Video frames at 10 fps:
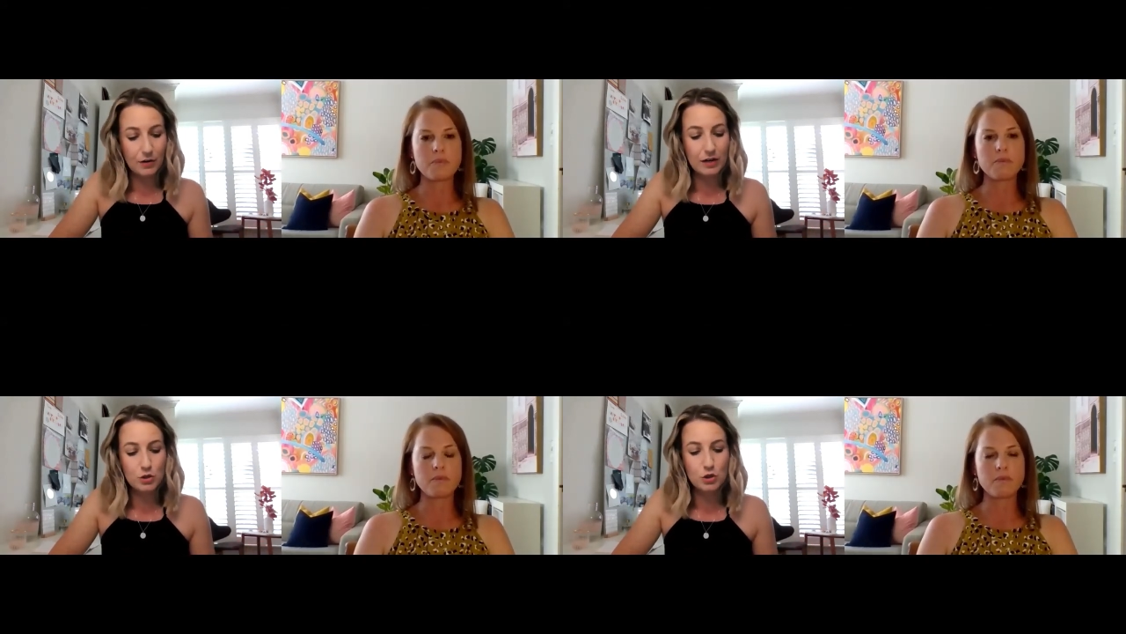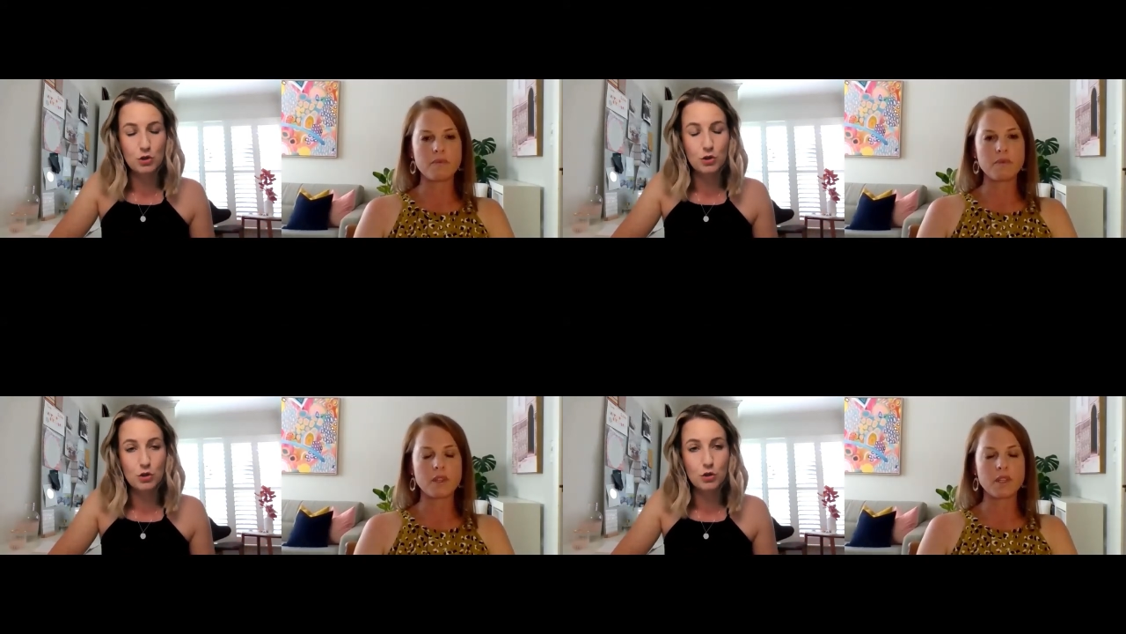
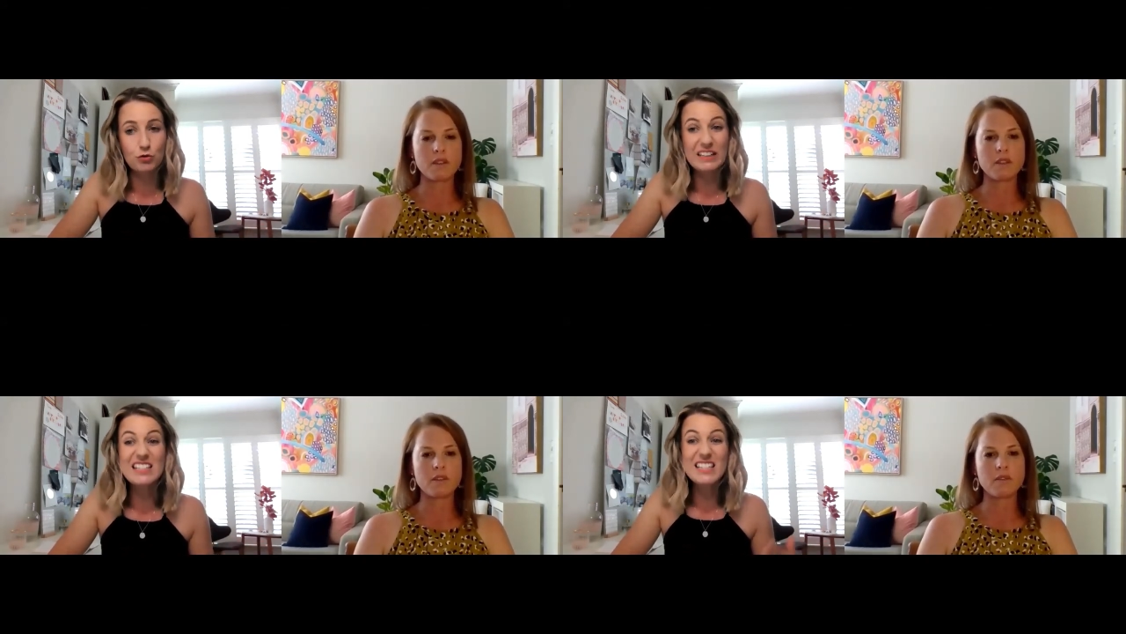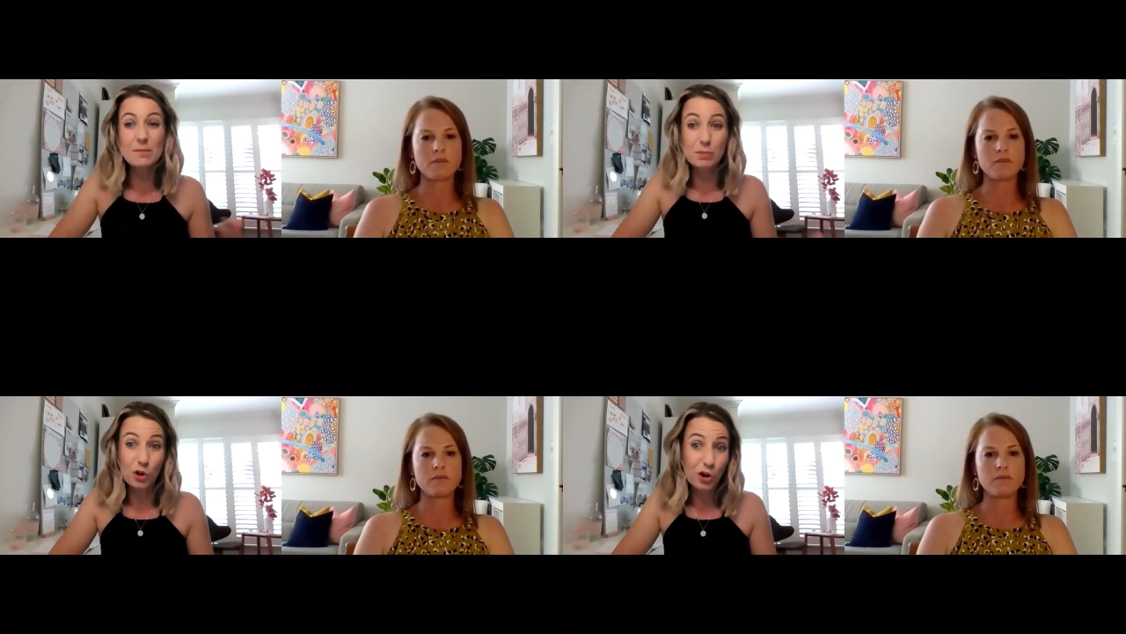Speaker 1: to really
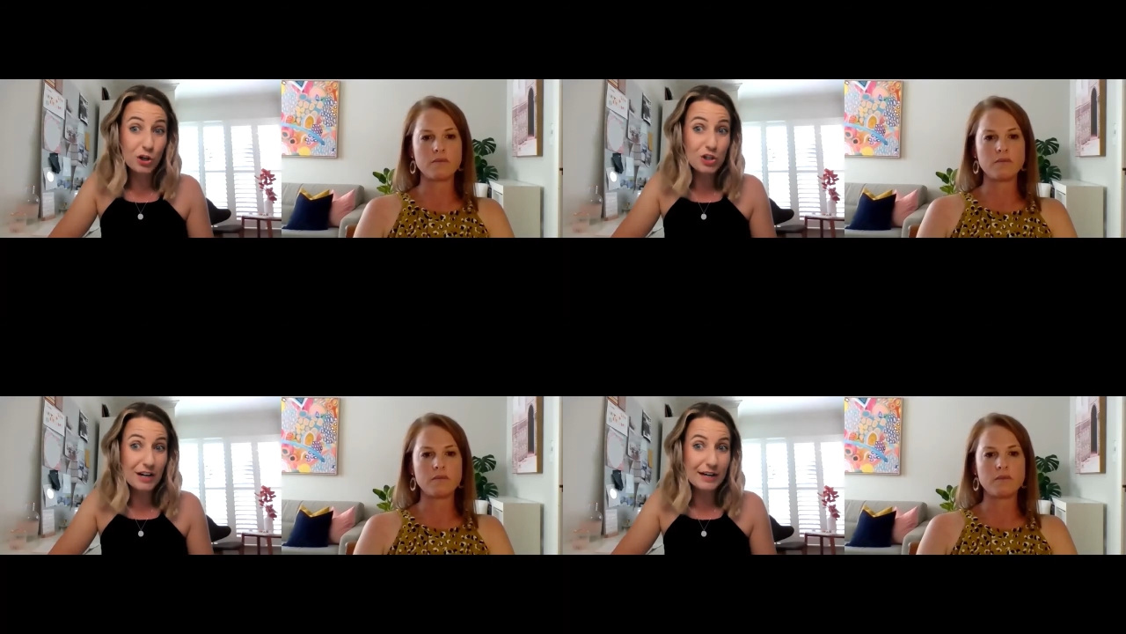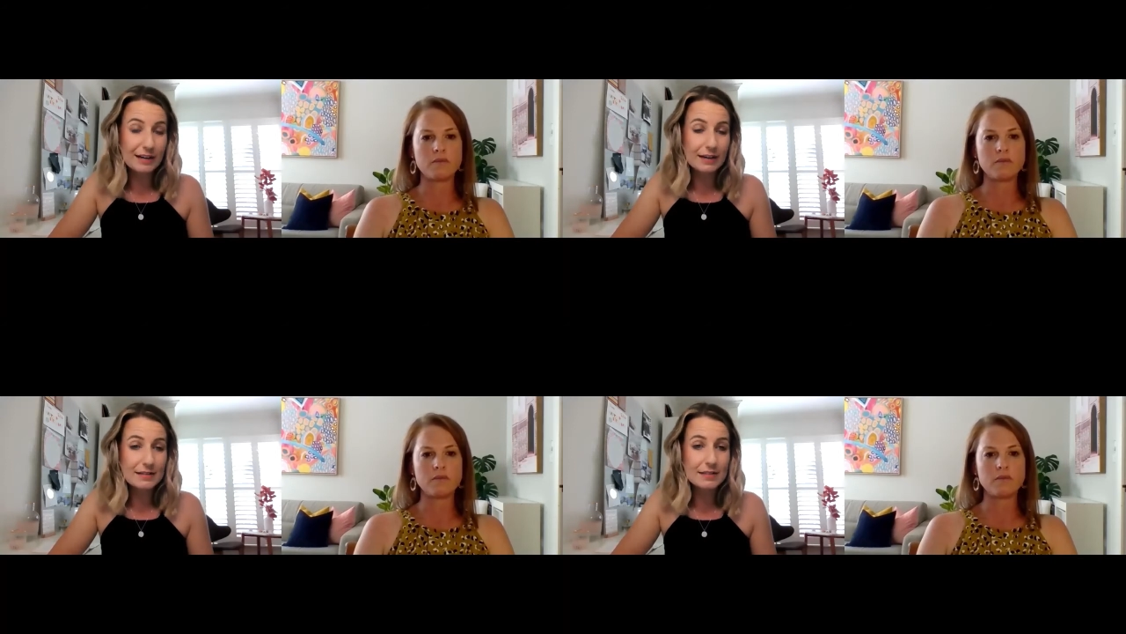splurge, I
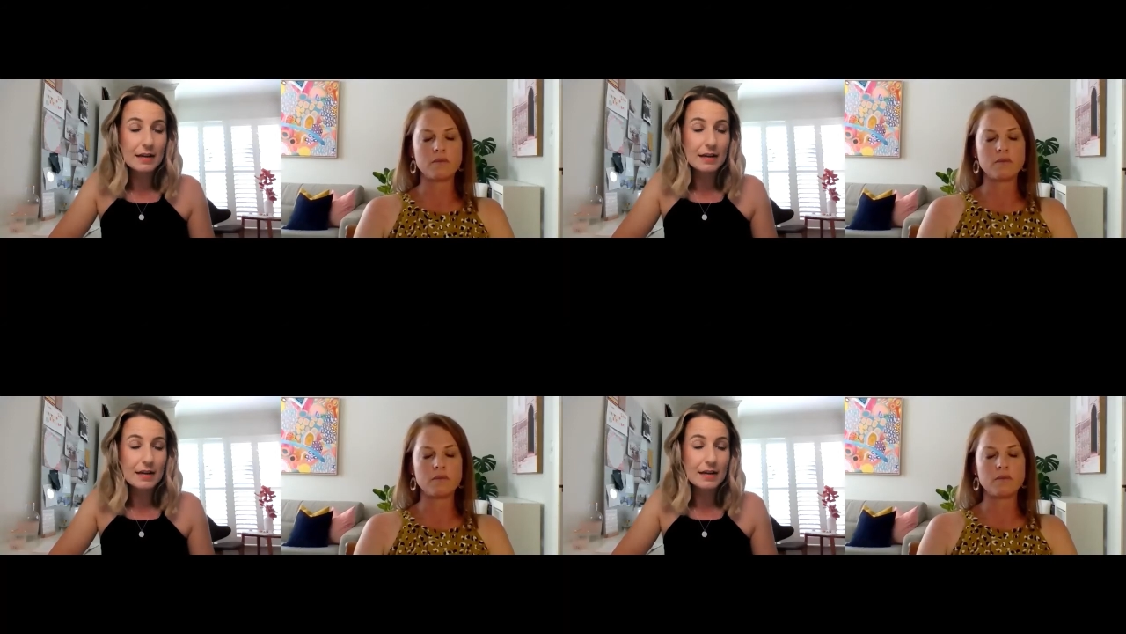guess,